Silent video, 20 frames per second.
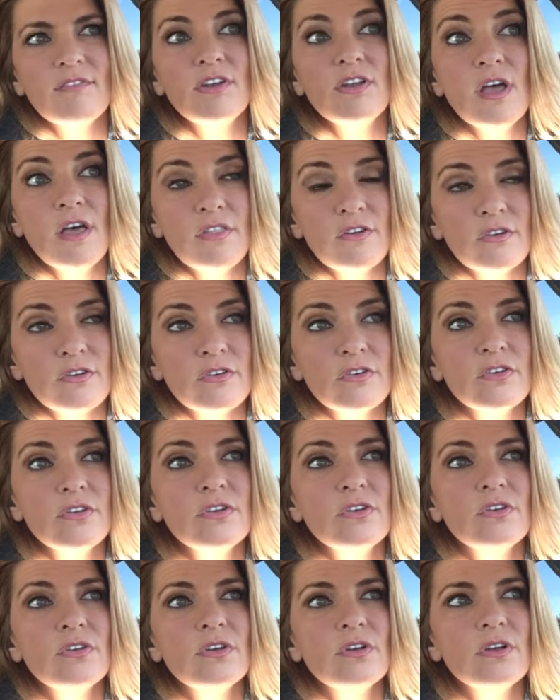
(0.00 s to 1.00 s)
another
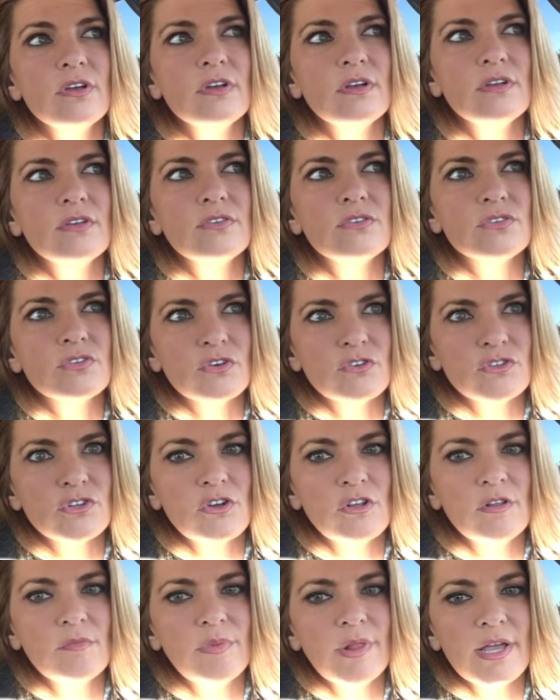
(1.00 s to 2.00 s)

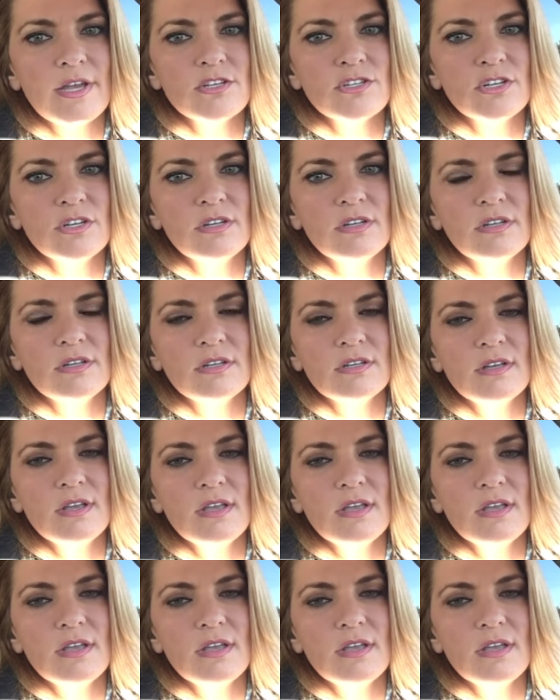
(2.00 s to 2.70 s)
surgical ablation.